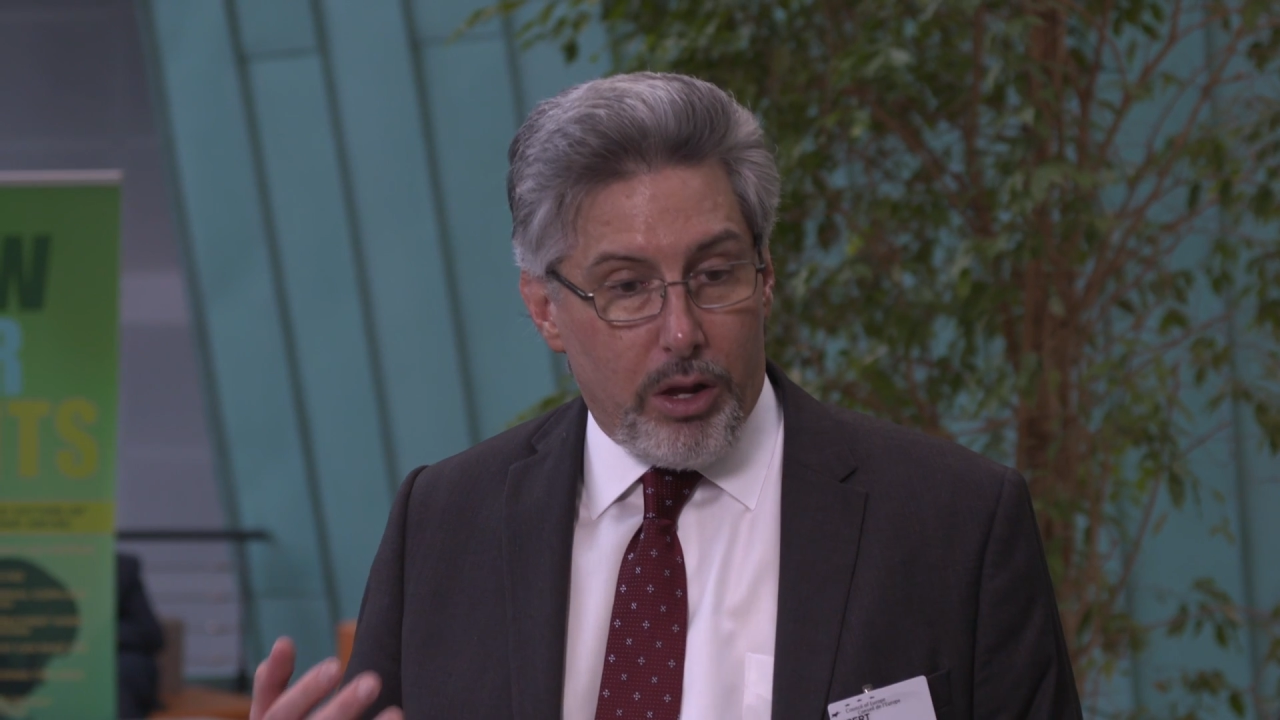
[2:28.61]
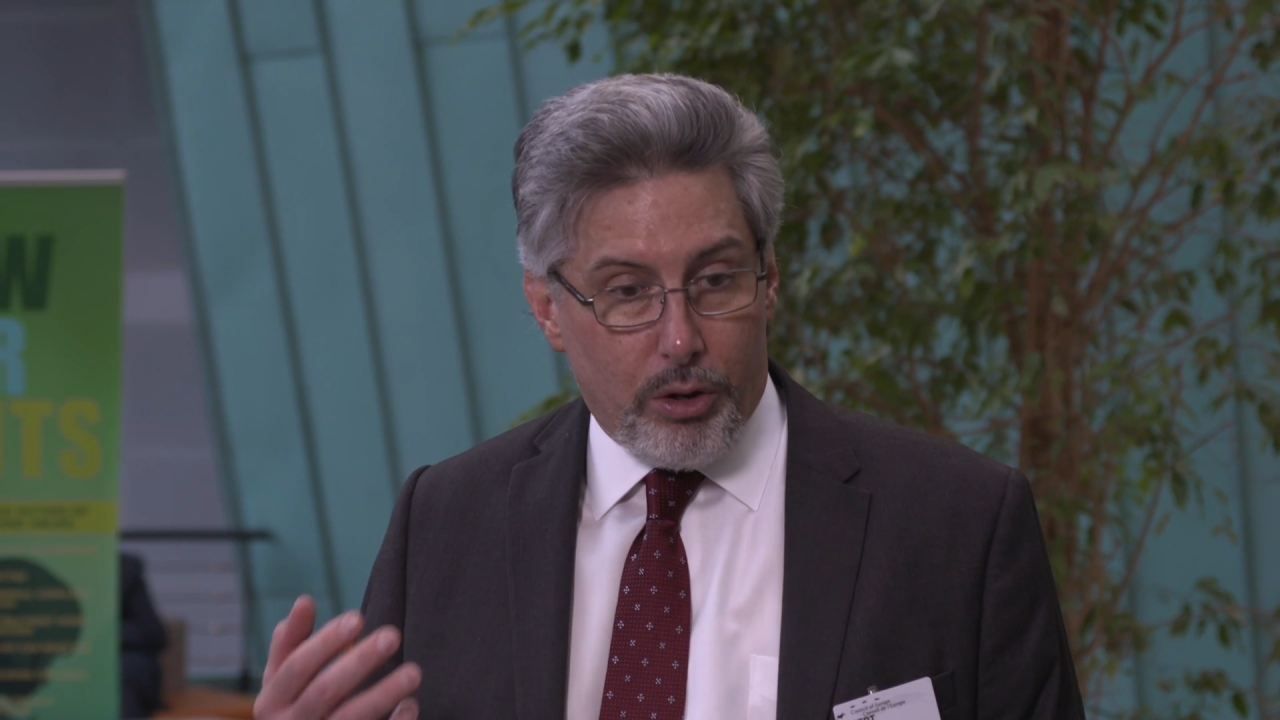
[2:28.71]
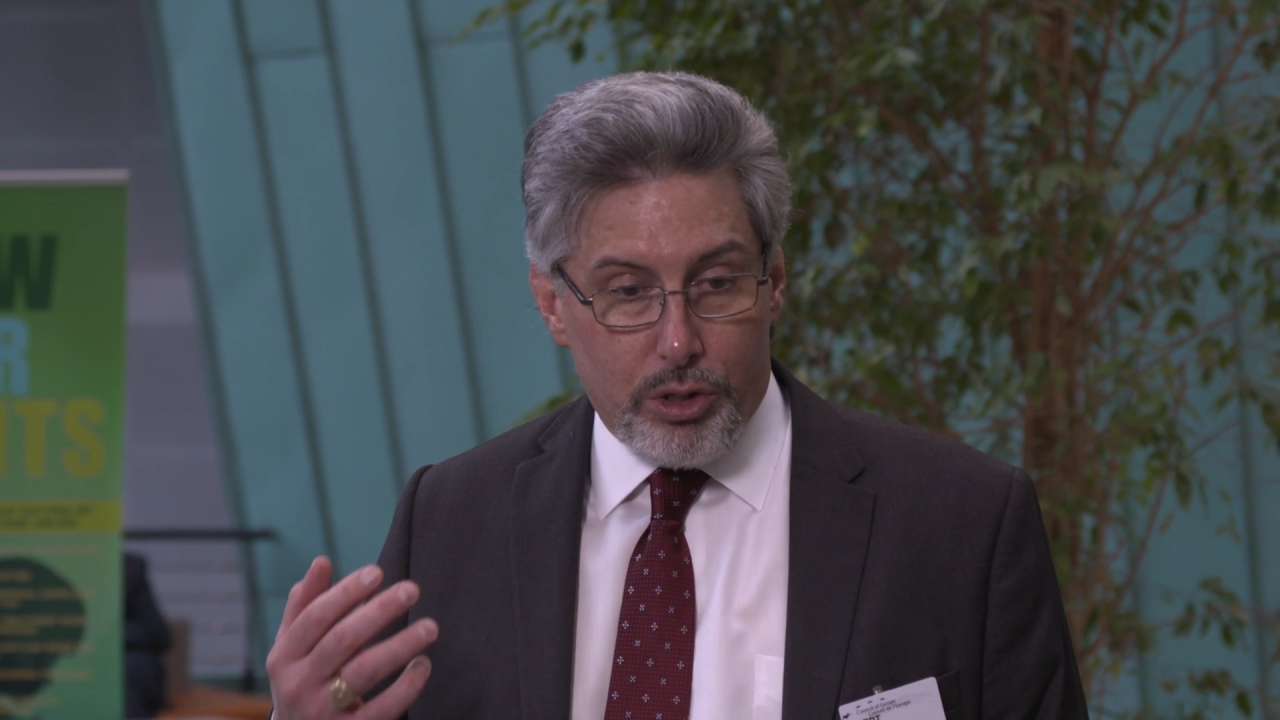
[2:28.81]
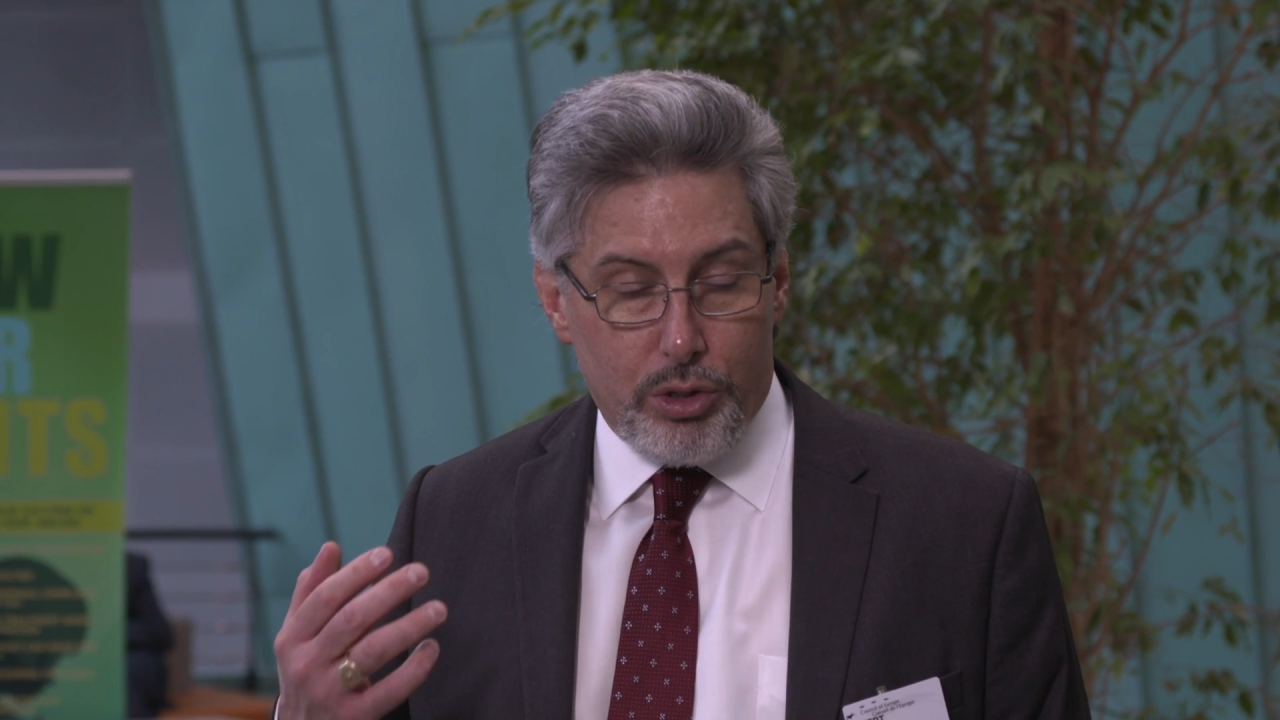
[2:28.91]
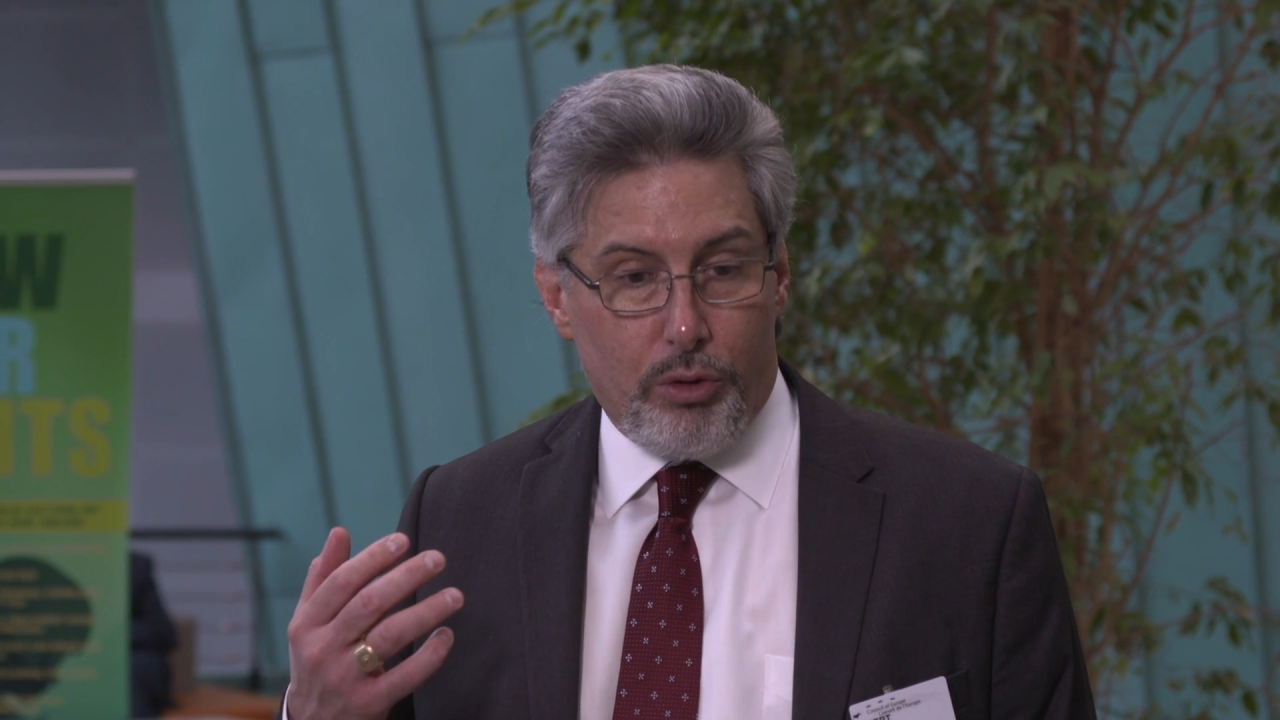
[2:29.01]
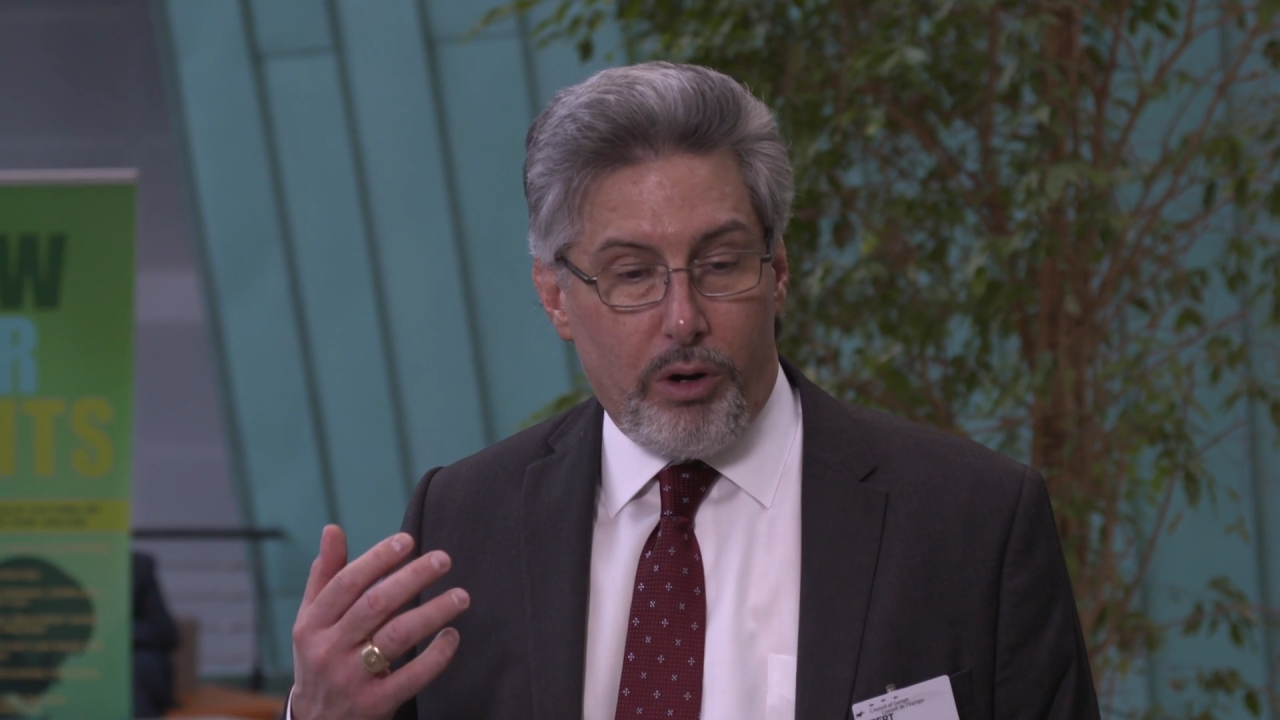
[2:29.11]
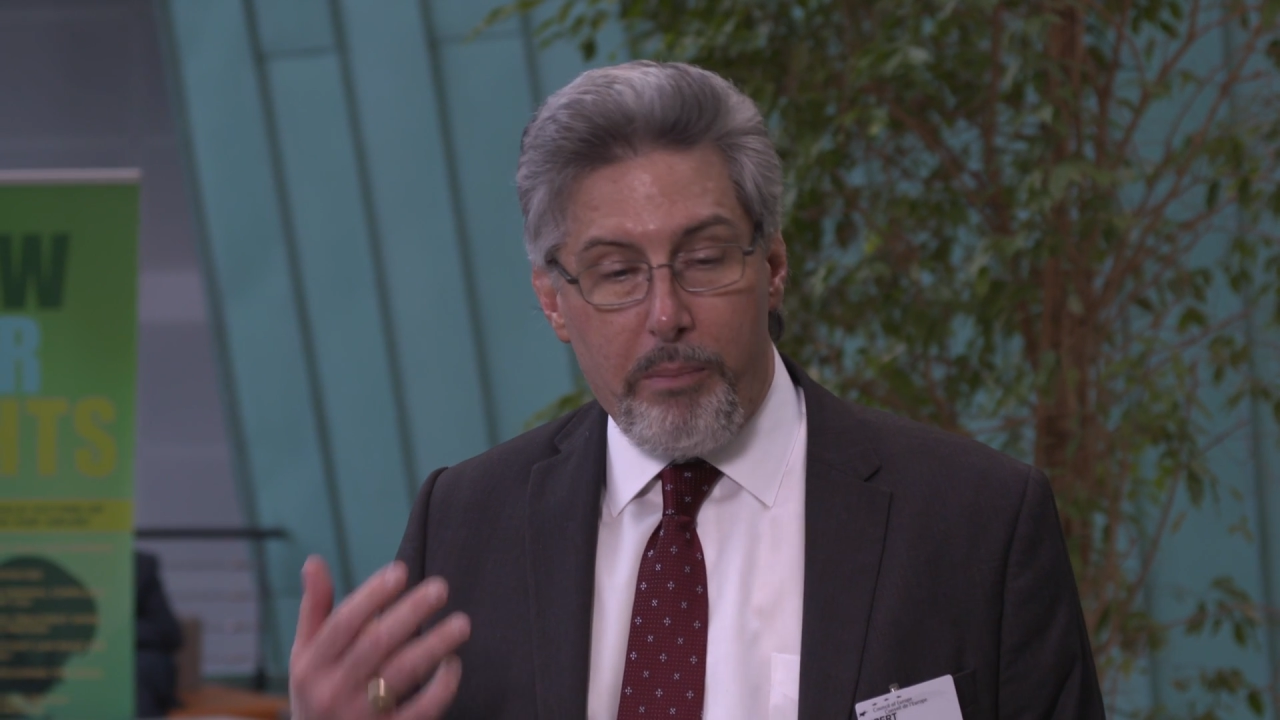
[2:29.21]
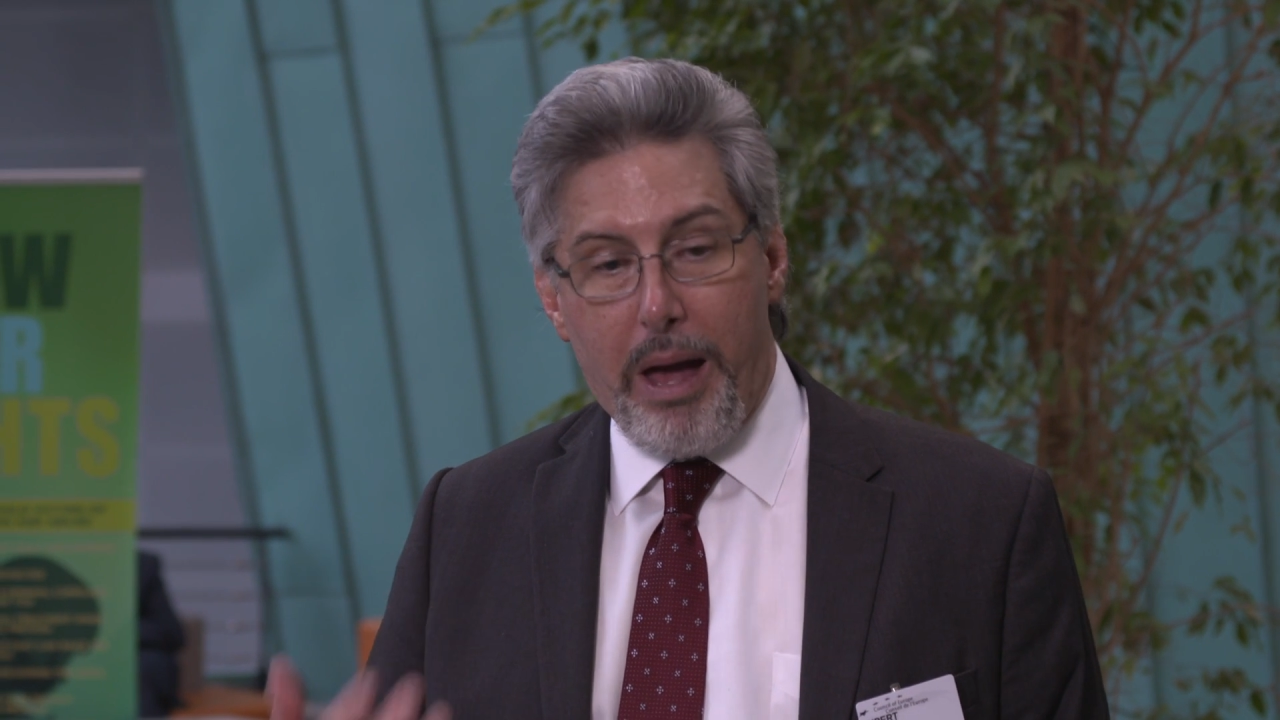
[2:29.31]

your story